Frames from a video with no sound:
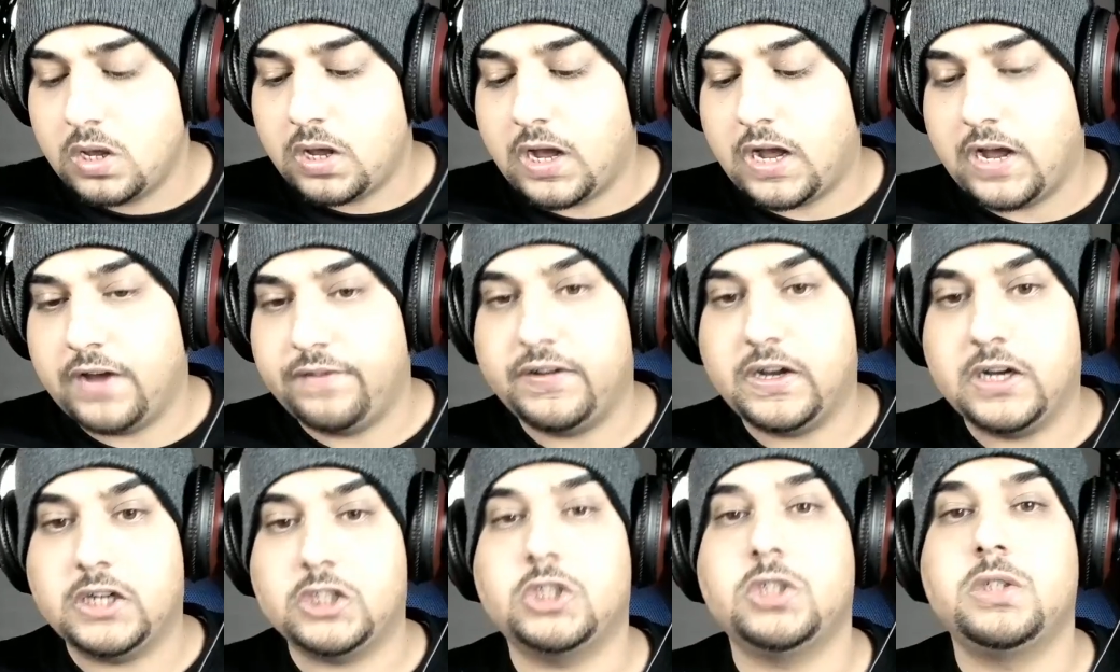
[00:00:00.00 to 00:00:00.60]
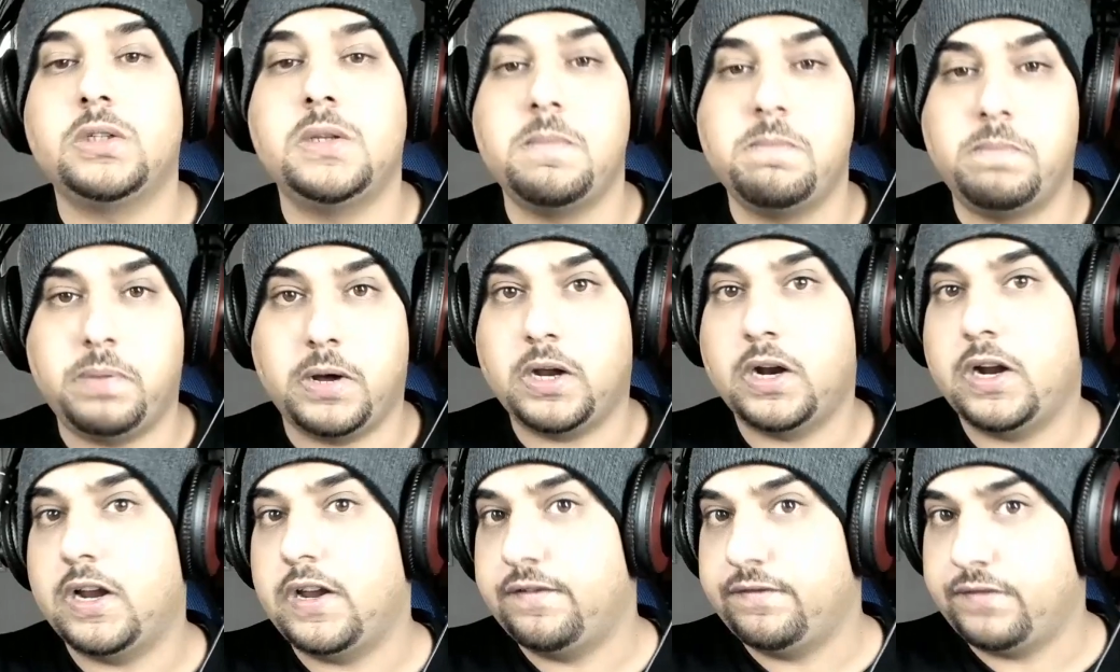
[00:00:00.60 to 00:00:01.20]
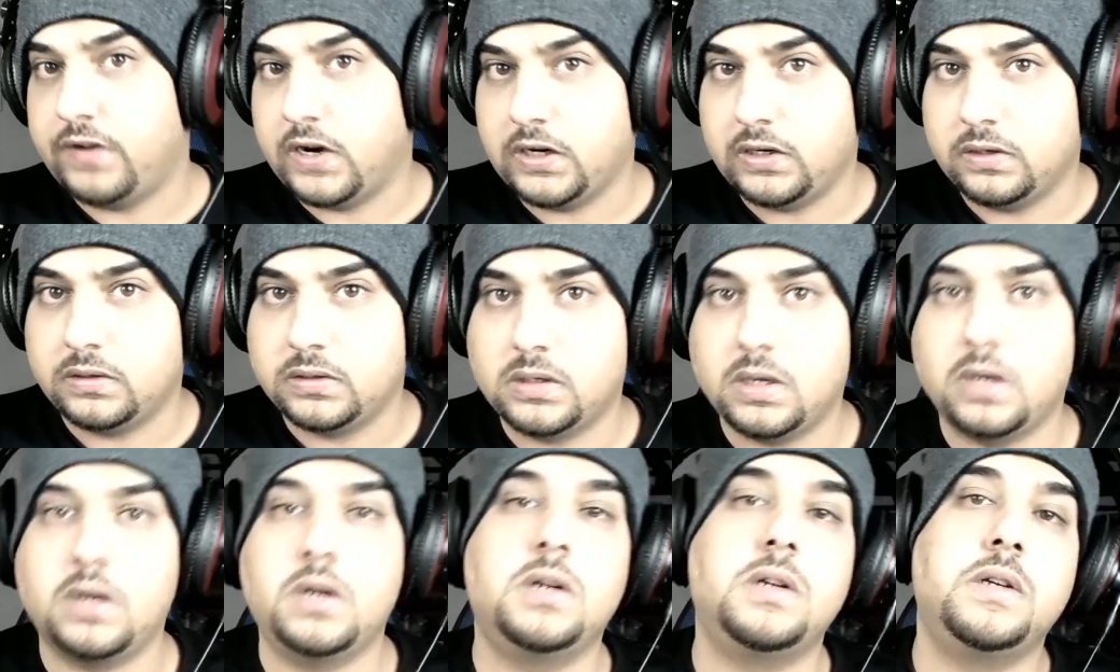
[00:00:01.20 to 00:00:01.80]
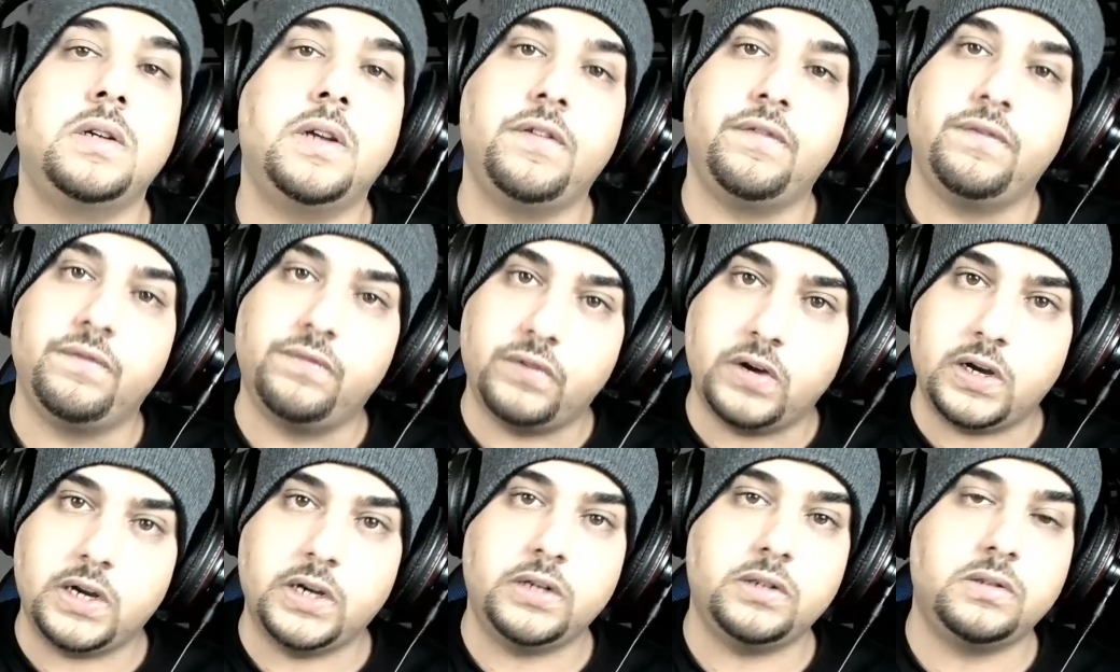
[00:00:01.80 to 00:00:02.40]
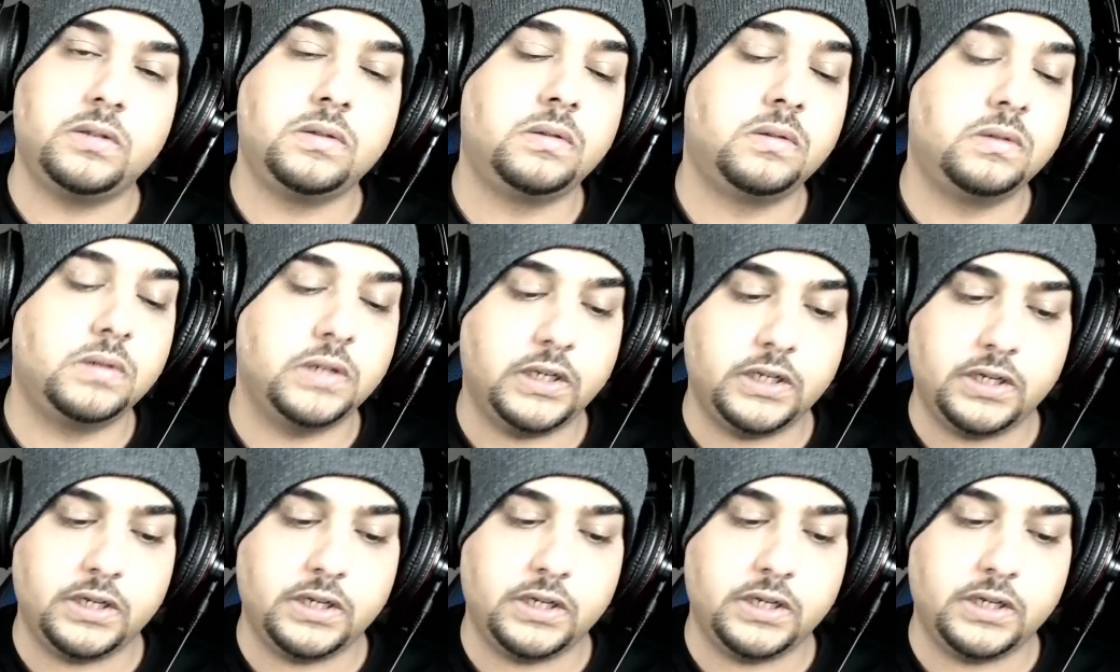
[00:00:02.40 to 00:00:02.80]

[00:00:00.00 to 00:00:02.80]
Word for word: I've actually bought a vinyl cutter and vinyl